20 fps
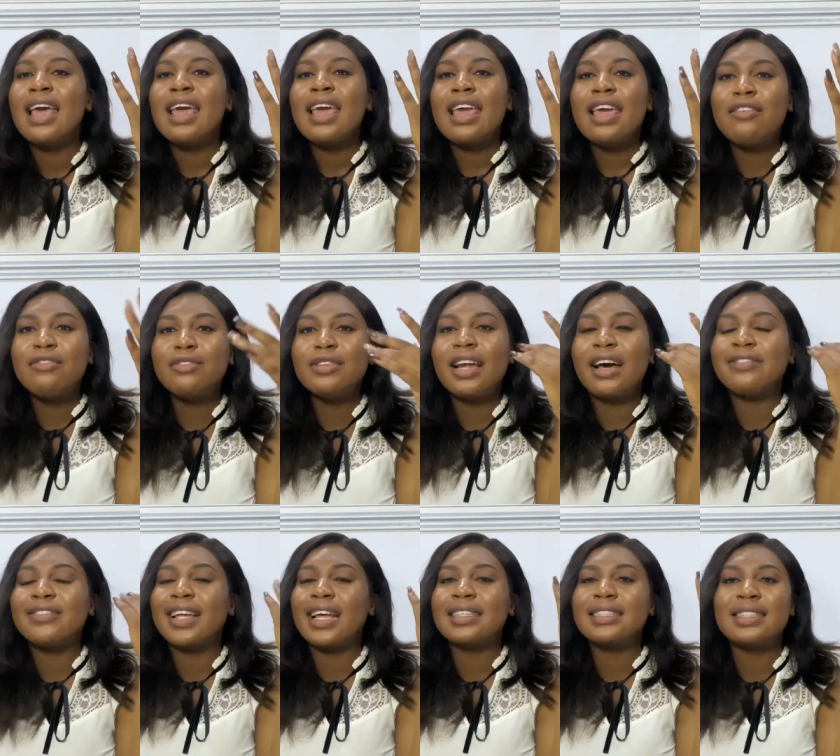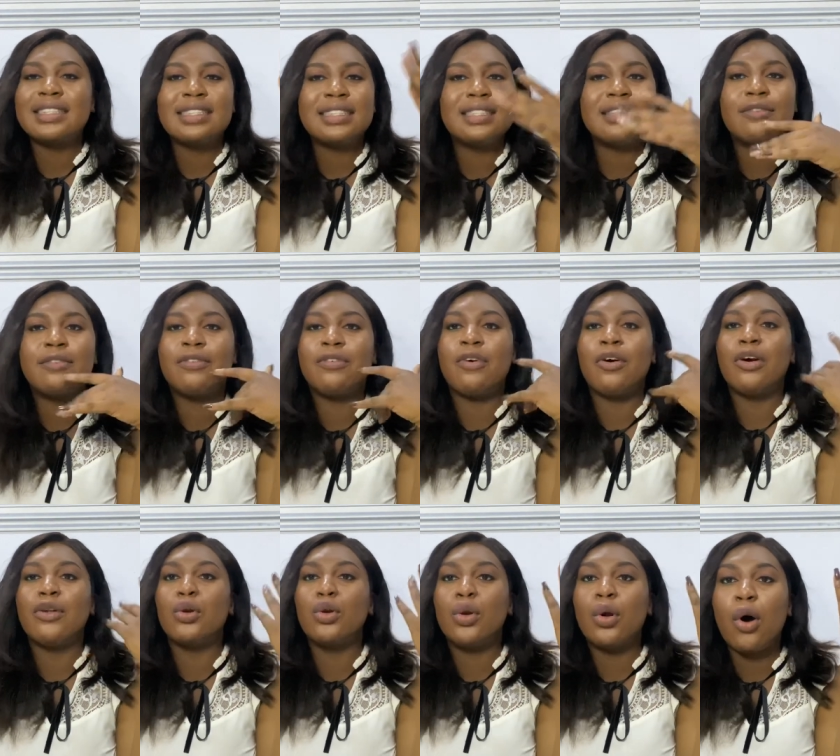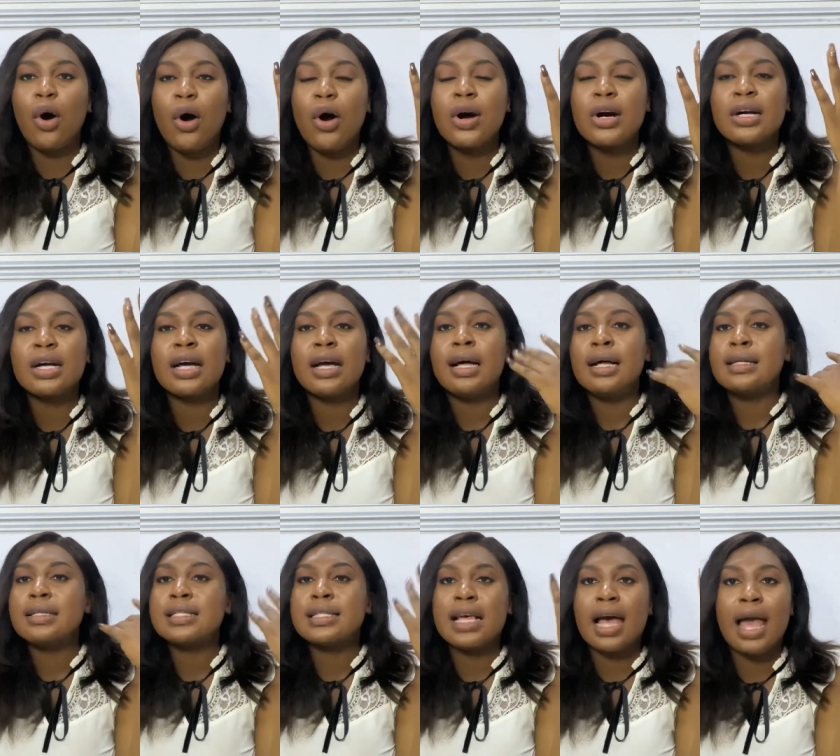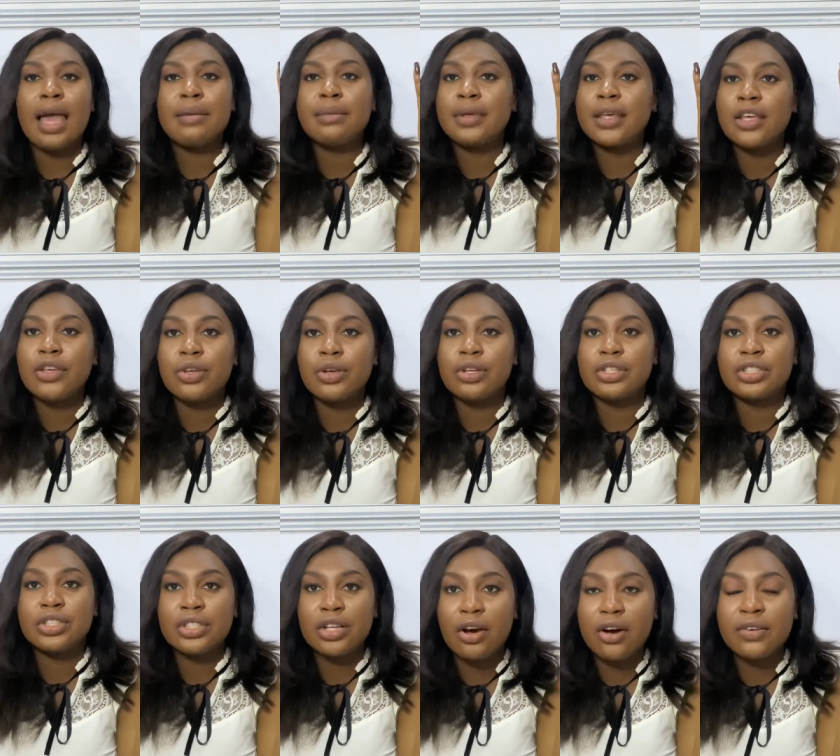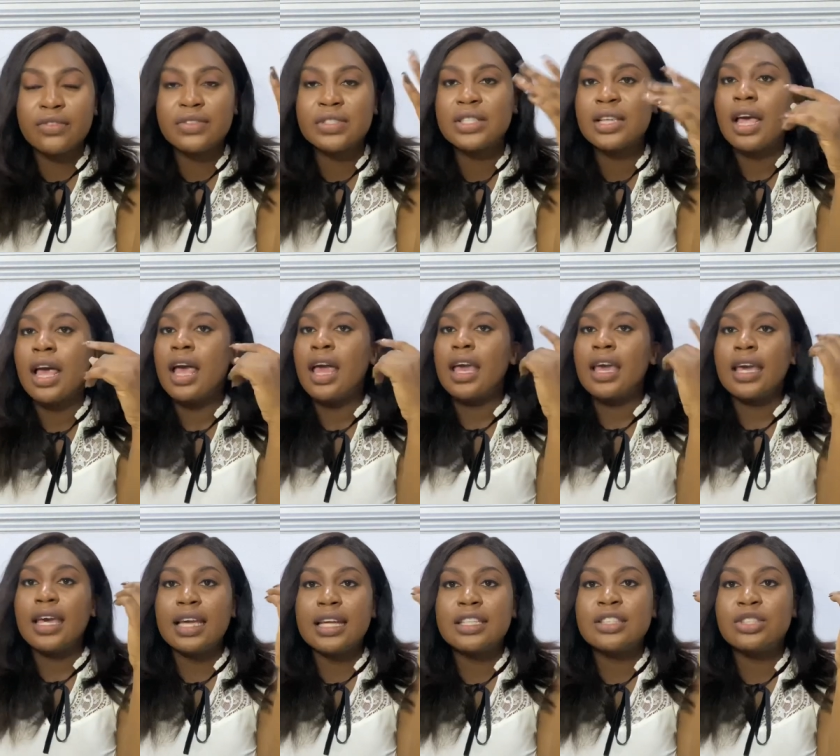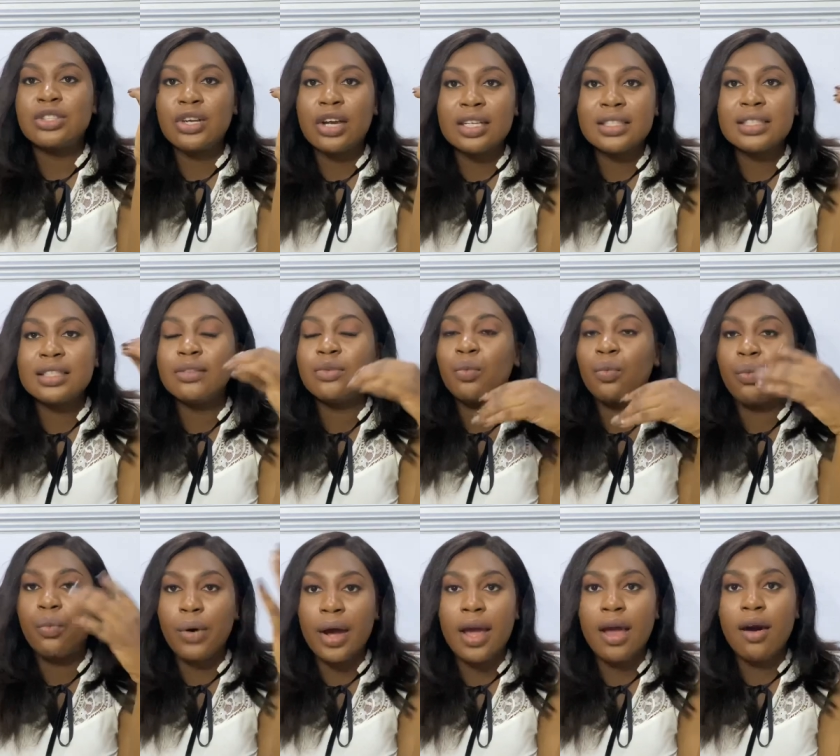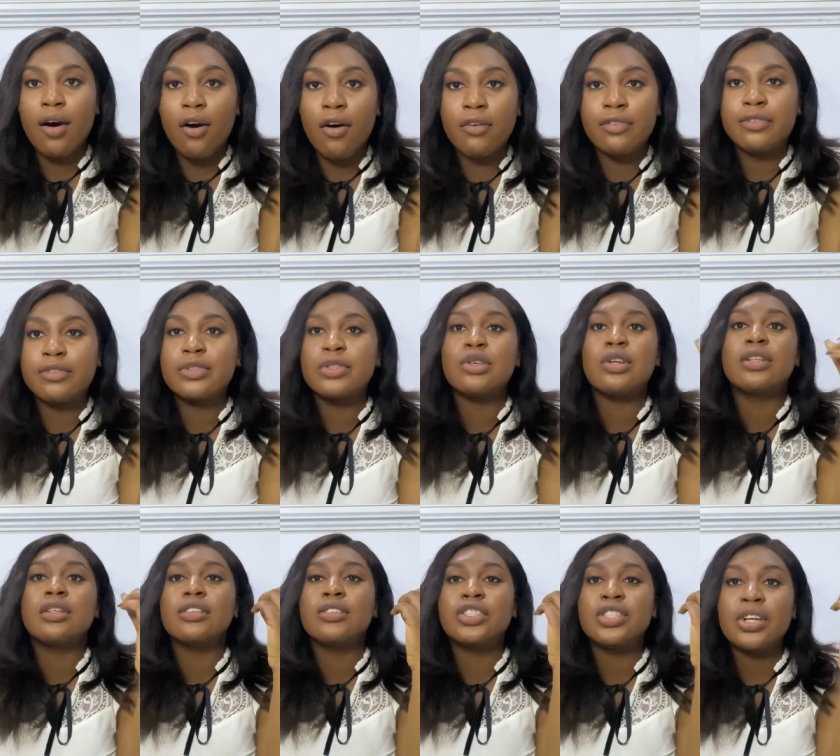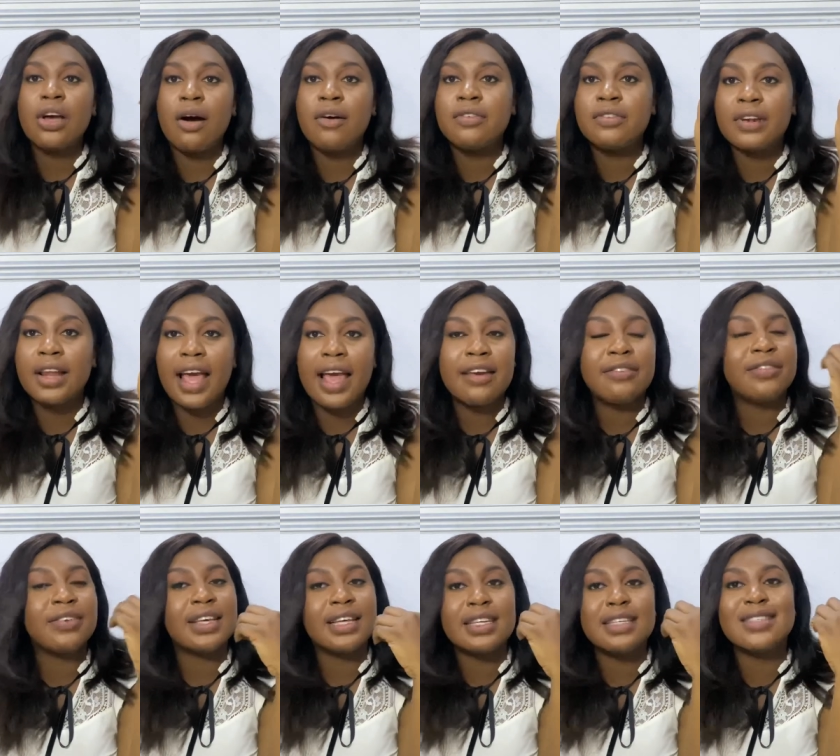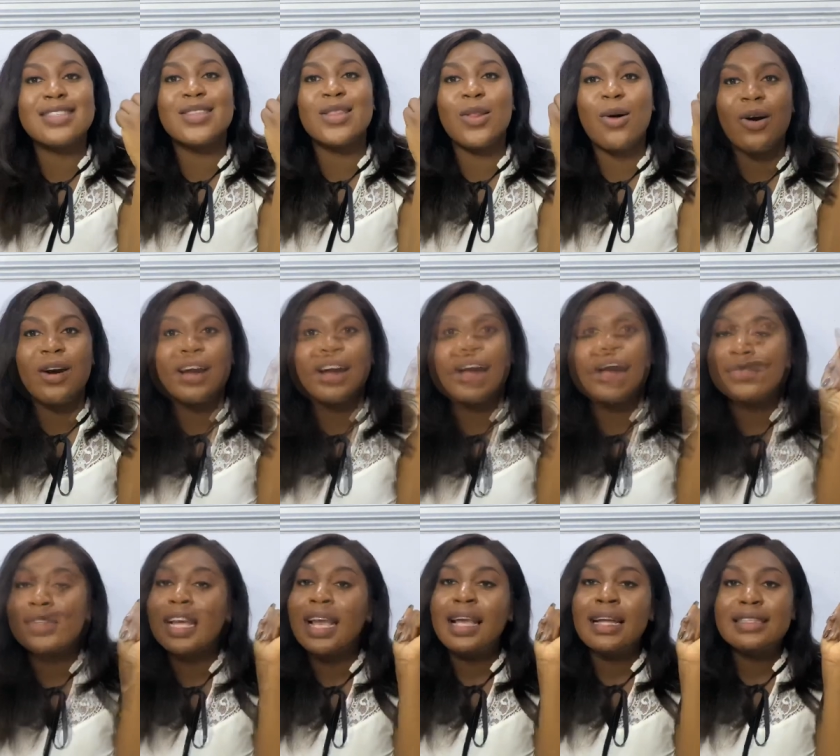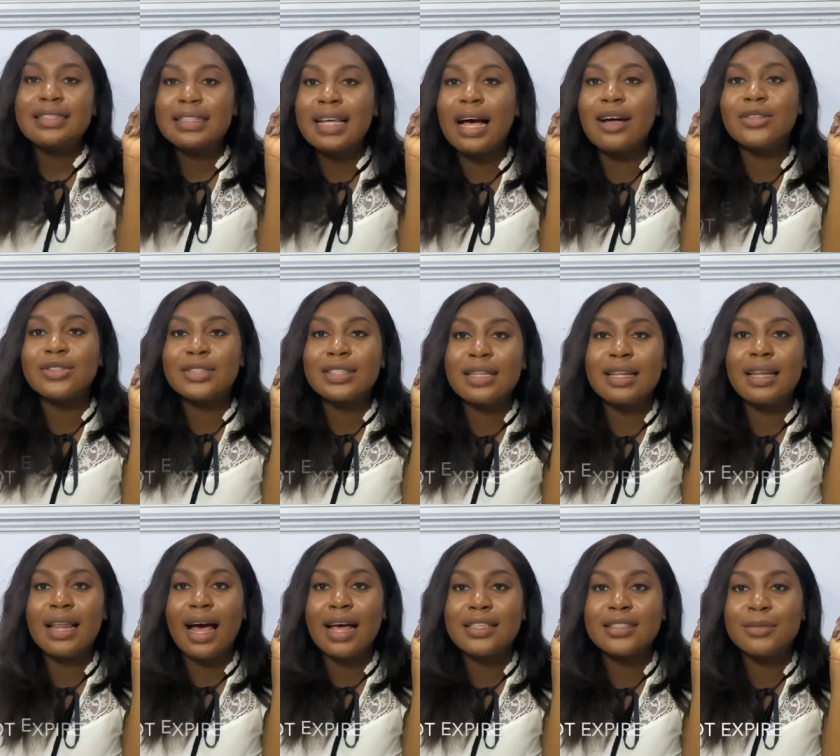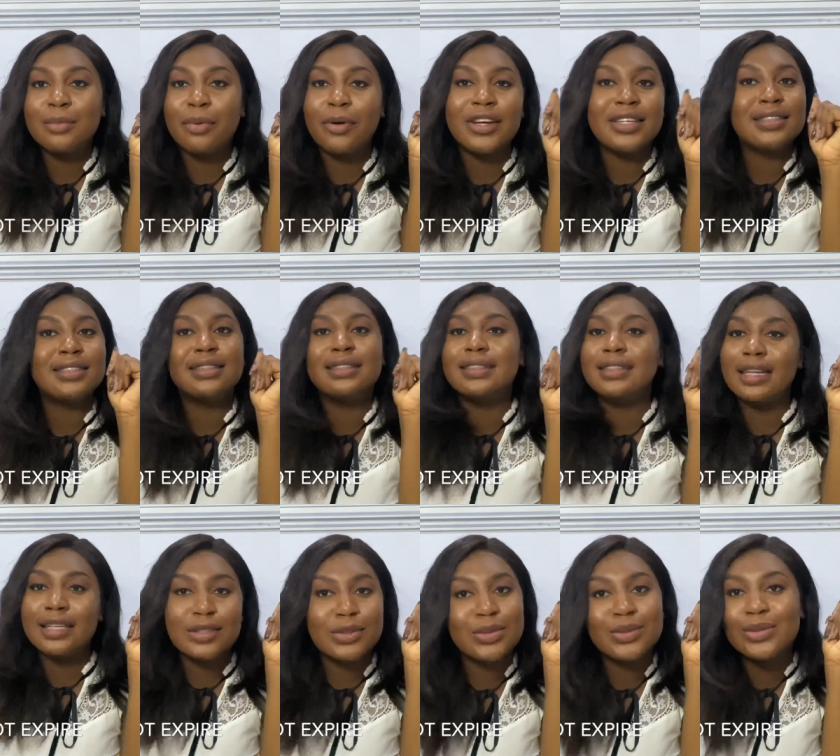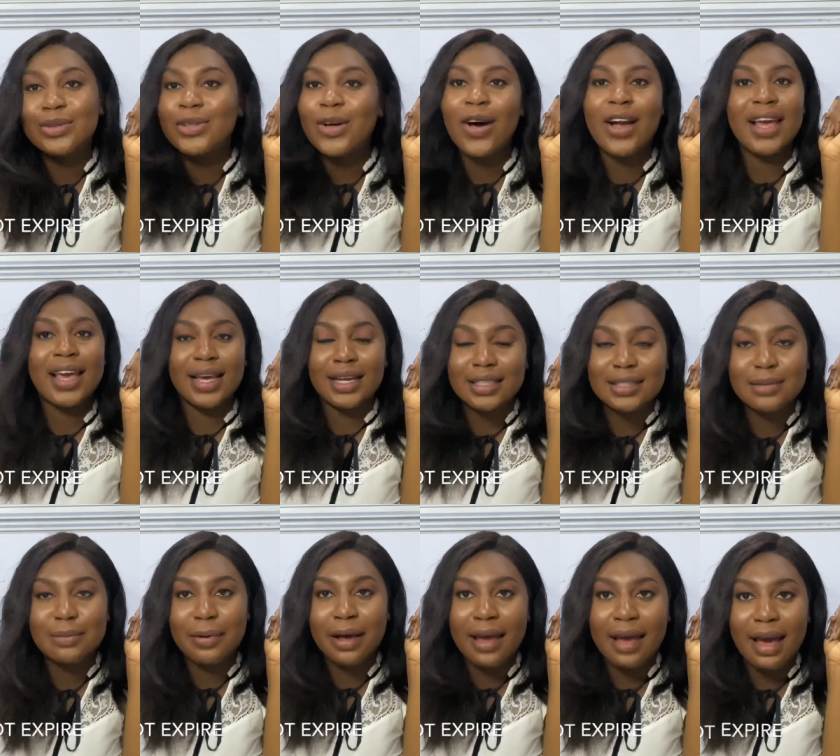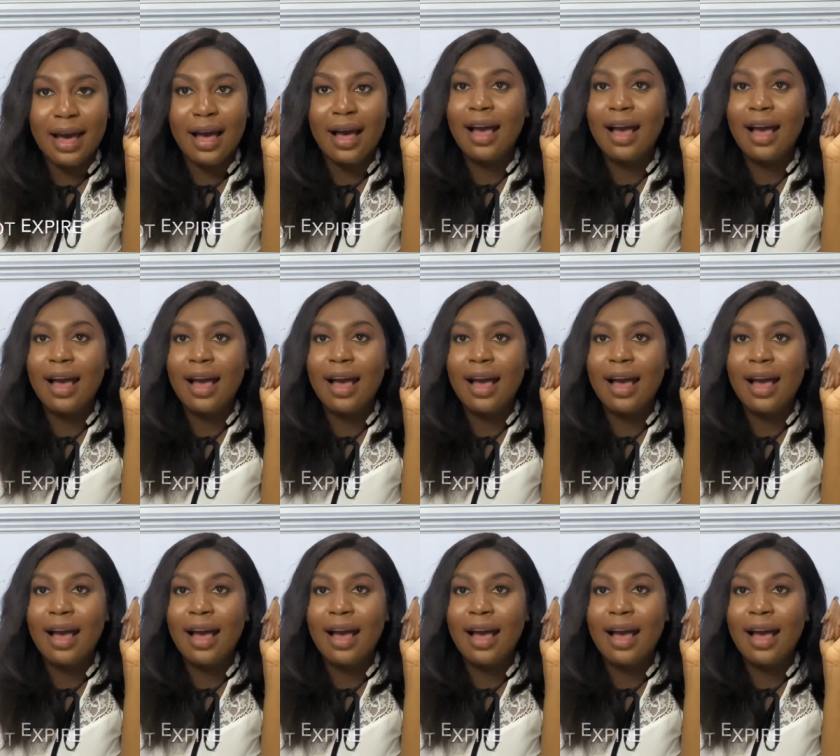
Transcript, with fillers: even after sitting for a long time in your shelves it doesn't wear off so the shelf life is longer down to the last point they do not expire